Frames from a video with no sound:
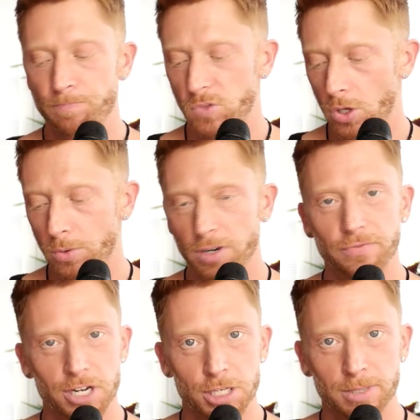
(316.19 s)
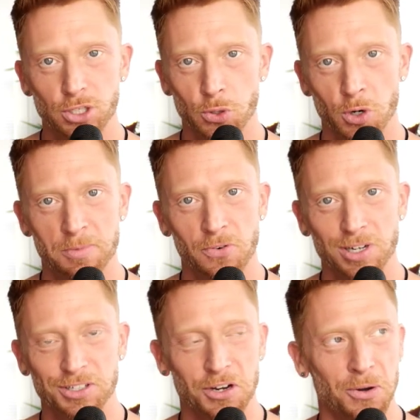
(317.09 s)
So I'm going to finish my story before I
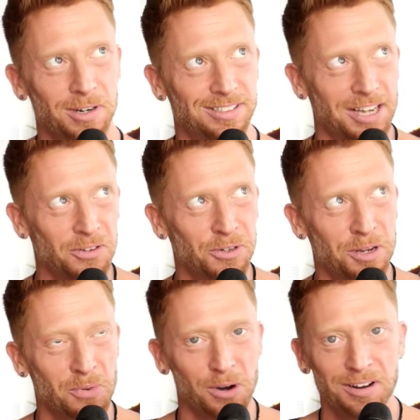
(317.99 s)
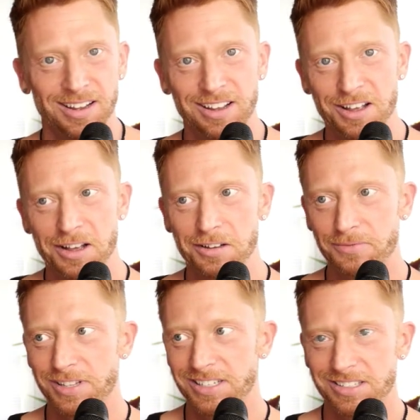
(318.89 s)
start downloading more of
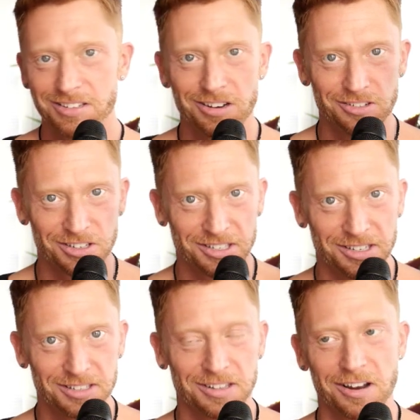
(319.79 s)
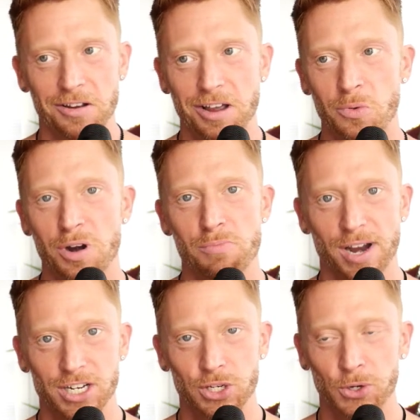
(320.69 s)
this consciousness that I want to
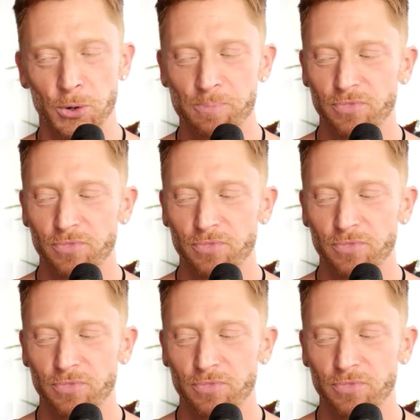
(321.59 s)
bring to you.